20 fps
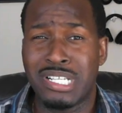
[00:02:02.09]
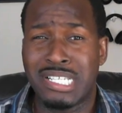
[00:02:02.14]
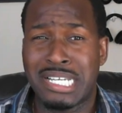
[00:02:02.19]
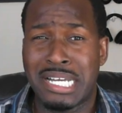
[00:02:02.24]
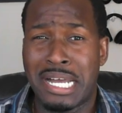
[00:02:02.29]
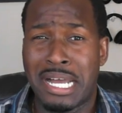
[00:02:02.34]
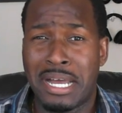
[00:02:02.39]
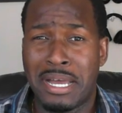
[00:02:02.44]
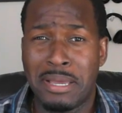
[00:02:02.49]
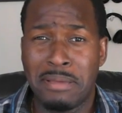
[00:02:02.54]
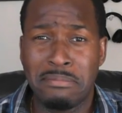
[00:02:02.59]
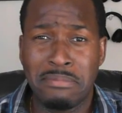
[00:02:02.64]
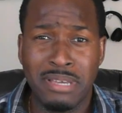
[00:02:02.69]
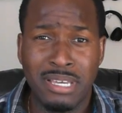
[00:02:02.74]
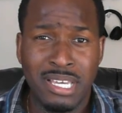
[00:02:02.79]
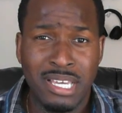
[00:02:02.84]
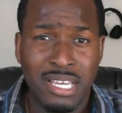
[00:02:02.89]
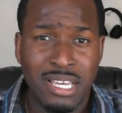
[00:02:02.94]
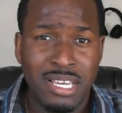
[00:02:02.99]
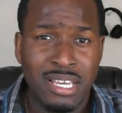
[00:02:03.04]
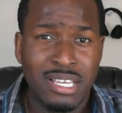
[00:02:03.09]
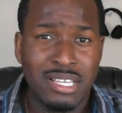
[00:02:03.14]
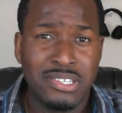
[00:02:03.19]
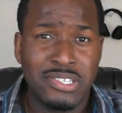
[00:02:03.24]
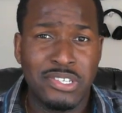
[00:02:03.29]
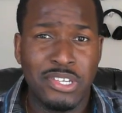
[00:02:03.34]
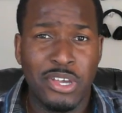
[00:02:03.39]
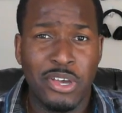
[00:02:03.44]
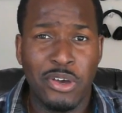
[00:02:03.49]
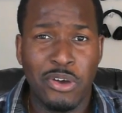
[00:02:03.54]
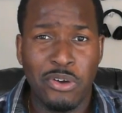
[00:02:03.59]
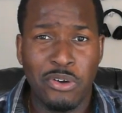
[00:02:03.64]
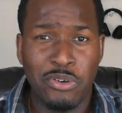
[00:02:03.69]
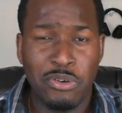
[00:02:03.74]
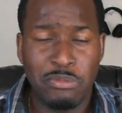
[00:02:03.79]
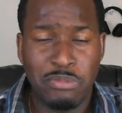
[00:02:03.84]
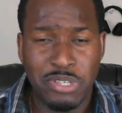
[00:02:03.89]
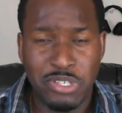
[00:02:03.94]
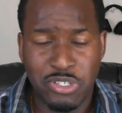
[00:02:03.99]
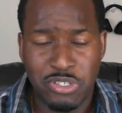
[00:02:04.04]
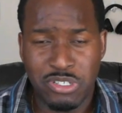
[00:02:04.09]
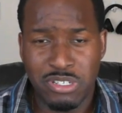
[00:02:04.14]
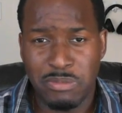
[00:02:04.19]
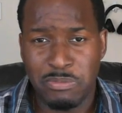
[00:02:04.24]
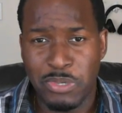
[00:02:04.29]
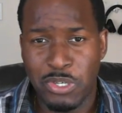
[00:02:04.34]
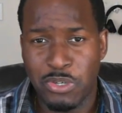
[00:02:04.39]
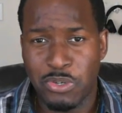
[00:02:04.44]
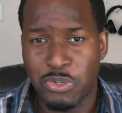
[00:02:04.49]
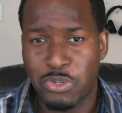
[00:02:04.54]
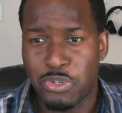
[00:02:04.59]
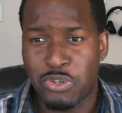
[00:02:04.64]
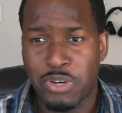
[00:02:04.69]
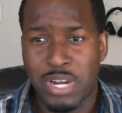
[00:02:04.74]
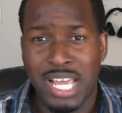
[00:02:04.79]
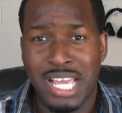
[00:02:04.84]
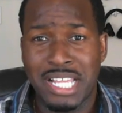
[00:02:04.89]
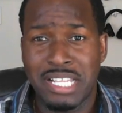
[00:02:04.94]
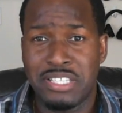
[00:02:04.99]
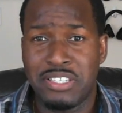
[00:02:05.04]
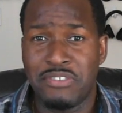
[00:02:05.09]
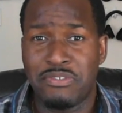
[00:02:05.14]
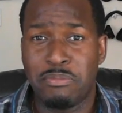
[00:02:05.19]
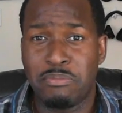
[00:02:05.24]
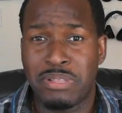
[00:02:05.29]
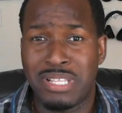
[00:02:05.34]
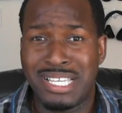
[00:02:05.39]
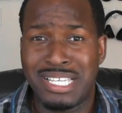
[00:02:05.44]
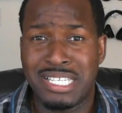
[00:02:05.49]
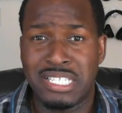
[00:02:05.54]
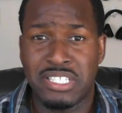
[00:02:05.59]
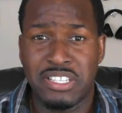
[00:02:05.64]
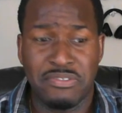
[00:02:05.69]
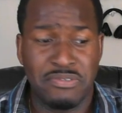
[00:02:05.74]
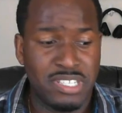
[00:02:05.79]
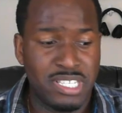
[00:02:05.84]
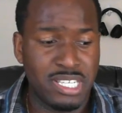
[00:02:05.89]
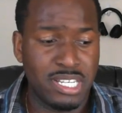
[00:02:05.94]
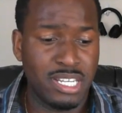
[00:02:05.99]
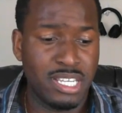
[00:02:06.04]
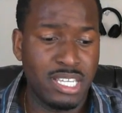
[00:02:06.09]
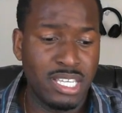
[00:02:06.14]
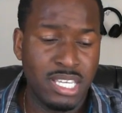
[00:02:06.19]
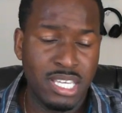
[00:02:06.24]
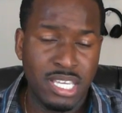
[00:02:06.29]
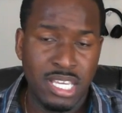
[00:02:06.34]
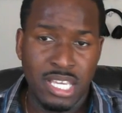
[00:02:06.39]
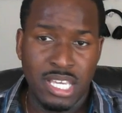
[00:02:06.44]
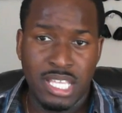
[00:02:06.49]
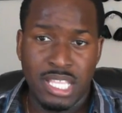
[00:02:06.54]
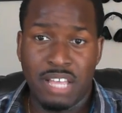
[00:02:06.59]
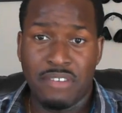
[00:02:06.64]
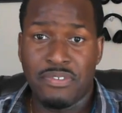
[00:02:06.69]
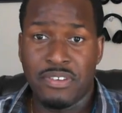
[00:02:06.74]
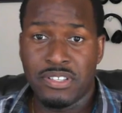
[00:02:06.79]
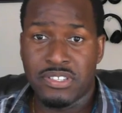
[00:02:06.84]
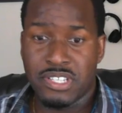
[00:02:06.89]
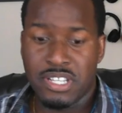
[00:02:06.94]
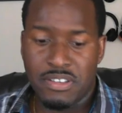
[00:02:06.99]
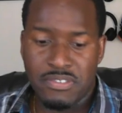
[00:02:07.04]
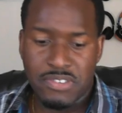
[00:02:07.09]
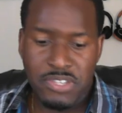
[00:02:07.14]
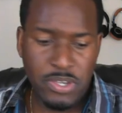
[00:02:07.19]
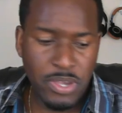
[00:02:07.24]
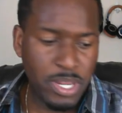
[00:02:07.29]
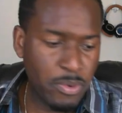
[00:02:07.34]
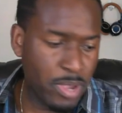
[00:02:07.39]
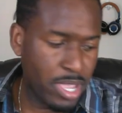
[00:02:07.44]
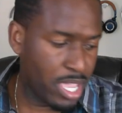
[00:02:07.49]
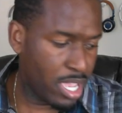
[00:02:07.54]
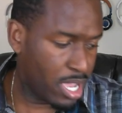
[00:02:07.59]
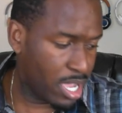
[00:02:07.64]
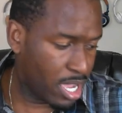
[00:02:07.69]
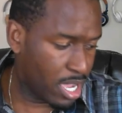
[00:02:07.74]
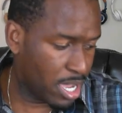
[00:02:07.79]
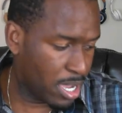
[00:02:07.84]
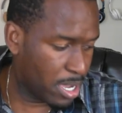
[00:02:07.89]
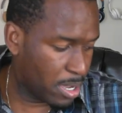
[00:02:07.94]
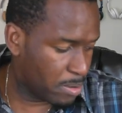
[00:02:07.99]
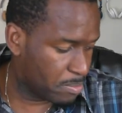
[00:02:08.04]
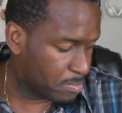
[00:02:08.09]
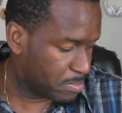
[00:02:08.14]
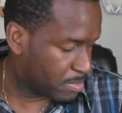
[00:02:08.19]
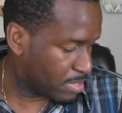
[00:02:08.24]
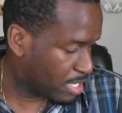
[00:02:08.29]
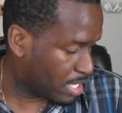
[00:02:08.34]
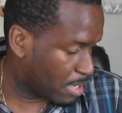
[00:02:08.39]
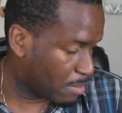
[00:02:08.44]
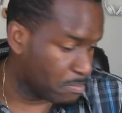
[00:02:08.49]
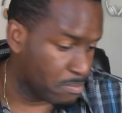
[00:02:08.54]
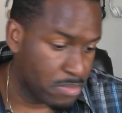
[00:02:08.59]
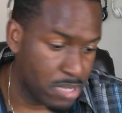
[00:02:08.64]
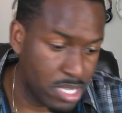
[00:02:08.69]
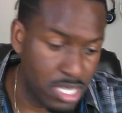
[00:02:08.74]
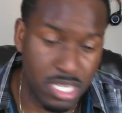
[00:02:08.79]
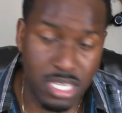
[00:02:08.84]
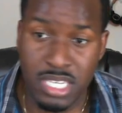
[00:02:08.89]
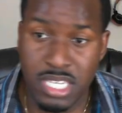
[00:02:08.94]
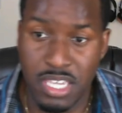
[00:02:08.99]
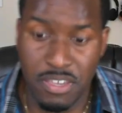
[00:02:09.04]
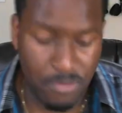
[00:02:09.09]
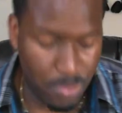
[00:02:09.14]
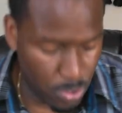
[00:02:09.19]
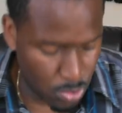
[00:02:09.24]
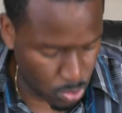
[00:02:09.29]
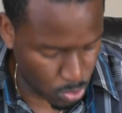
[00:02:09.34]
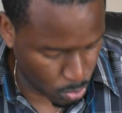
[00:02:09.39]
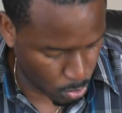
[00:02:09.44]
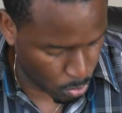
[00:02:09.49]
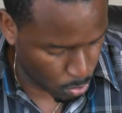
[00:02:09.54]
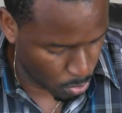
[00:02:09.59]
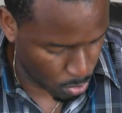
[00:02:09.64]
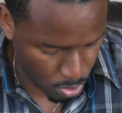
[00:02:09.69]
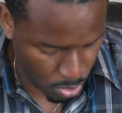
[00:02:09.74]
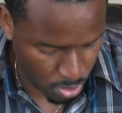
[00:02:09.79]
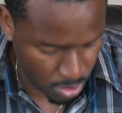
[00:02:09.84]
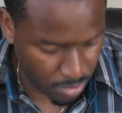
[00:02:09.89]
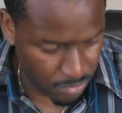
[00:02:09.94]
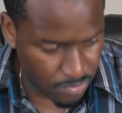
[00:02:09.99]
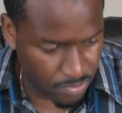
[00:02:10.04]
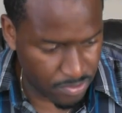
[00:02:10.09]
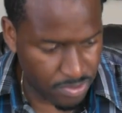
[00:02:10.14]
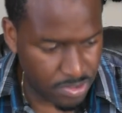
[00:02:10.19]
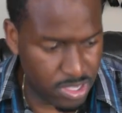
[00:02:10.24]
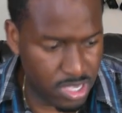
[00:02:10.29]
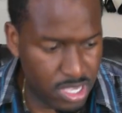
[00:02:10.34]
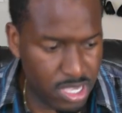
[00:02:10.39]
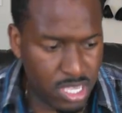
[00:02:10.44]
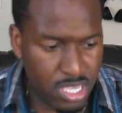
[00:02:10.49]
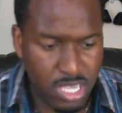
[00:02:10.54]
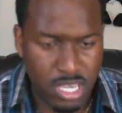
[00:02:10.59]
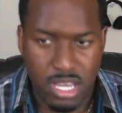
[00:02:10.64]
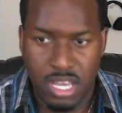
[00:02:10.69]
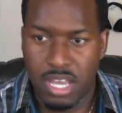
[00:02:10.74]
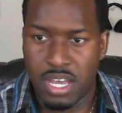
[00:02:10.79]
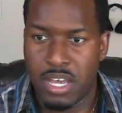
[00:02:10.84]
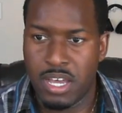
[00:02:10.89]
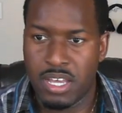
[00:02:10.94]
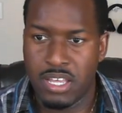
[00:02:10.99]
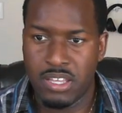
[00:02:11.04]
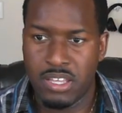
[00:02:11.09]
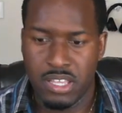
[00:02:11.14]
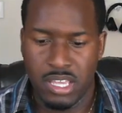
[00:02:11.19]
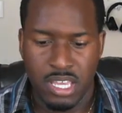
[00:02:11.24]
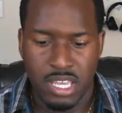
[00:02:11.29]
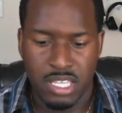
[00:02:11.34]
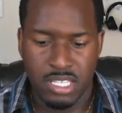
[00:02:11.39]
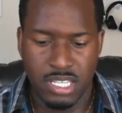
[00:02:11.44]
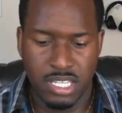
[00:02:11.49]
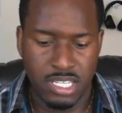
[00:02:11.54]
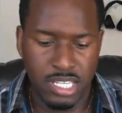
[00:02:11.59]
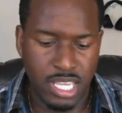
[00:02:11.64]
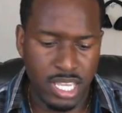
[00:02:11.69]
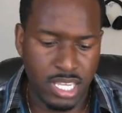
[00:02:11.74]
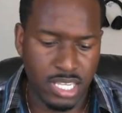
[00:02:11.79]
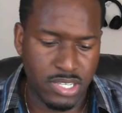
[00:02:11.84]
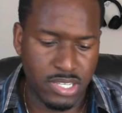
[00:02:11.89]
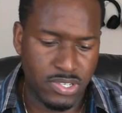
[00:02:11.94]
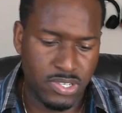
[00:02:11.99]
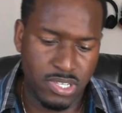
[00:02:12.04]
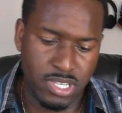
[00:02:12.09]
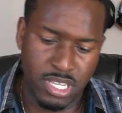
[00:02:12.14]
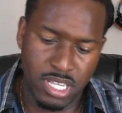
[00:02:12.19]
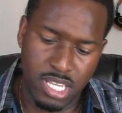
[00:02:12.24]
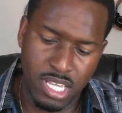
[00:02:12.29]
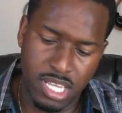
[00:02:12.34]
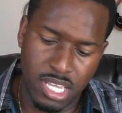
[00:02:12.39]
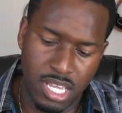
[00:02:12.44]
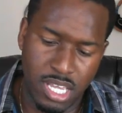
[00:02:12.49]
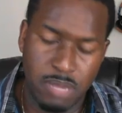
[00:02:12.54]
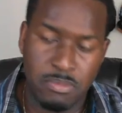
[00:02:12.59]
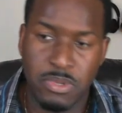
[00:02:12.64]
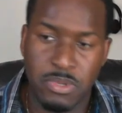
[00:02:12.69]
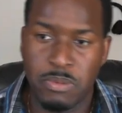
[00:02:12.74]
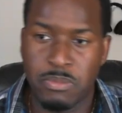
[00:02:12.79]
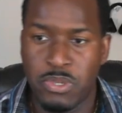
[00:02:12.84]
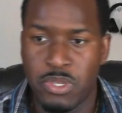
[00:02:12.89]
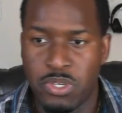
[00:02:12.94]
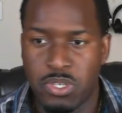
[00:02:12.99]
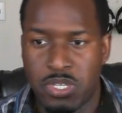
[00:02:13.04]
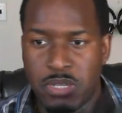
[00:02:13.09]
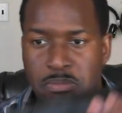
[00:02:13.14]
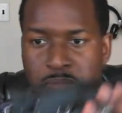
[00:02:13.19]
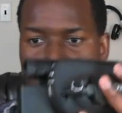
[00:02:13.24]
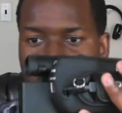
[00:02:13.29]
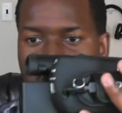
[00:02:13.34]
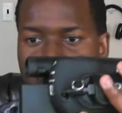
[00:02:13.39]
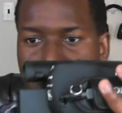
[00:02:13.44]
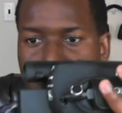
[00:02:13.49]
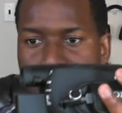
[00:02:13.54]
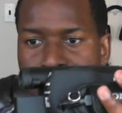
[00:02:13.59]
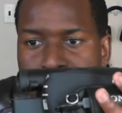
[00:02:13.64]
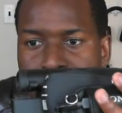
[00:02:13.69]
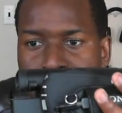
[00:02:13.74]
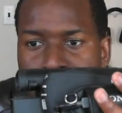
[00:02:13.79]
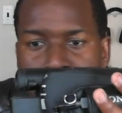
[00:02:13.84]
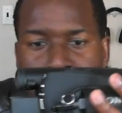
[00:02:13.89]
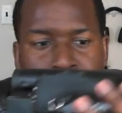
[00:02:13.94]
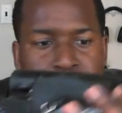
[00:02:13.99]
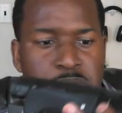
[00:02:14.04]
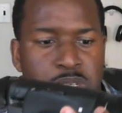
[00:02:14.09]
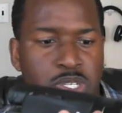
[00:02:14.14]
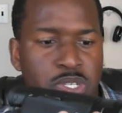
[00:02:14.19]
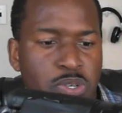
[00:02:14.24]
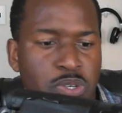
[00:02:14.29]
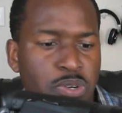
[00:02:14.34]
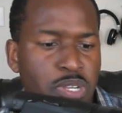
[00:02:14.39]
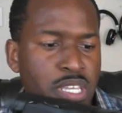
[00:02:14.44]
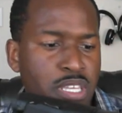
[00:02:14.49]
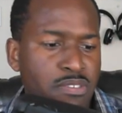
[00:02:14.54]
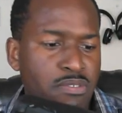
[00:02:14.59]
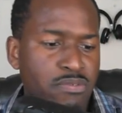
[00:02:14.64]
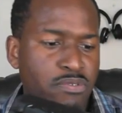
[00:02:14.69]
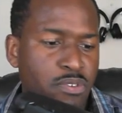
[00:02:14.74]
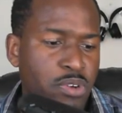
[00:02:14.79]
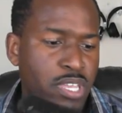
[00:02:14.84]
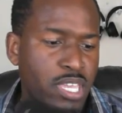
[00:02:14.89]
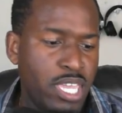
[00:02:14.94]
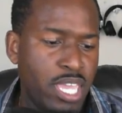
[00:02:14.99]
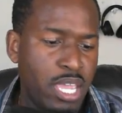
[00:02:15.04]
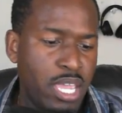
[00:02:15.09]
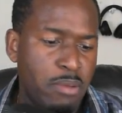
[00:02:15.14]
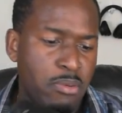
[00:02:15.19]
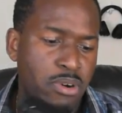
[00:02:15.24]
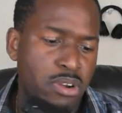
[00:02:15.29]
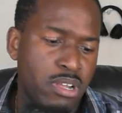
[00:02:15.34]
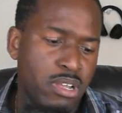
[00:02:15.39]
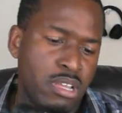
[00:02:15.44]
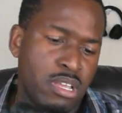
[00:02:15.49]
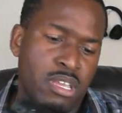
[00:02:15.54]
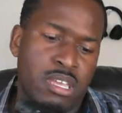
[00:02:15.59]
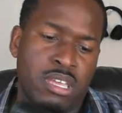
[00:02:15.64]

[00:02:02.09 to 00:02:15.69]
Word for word: time, so it'd be, it'd be cool to try a different place, different city, that fun stuff. So anyway, um, let me give you a tour of the uh, the digs. I'm gonna be using my um, Sony four K camera,